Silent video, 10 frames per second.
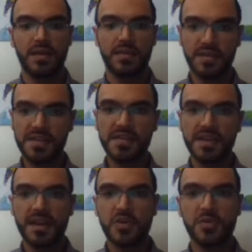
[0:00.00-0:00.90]
This is
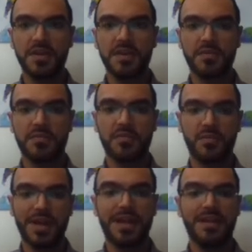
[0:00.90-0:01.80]
actually the
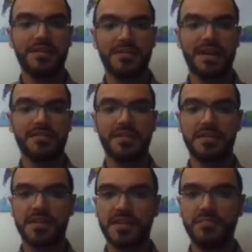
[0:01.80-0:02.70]
way that
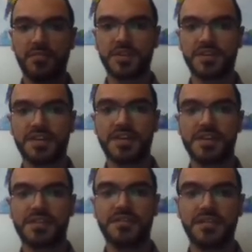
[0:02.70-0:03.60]
in some
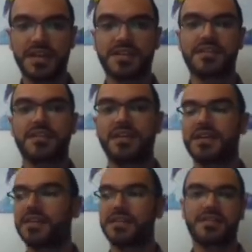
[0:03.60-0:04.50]
monarchies the next
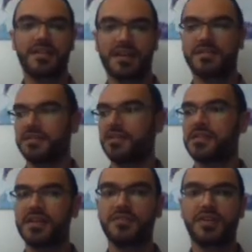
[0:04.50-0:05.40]
king is selected. In
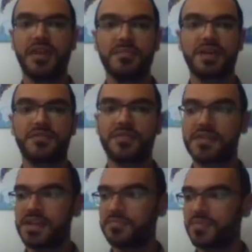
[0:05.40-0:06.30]
Saudi Arabia, for
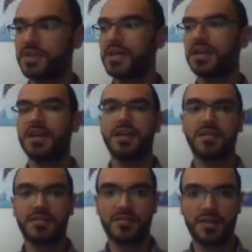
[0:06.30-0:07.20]
example,
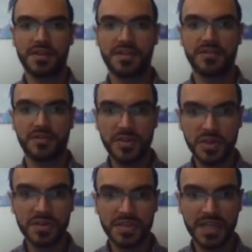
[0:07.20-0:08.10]
there was an
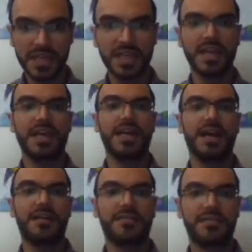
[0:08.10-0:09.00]
original king,
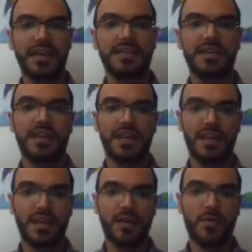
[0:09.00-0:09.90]
and then
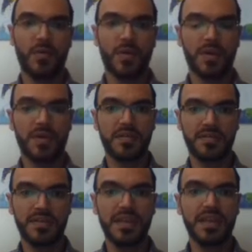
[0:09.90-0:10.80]

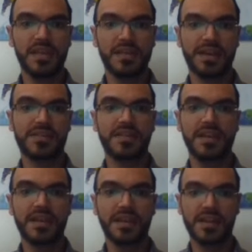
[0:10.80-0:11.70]
the next
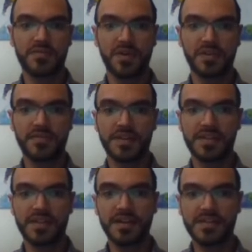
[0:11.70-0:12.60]
king is one of his
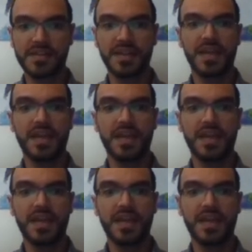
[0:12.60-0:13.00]
sons,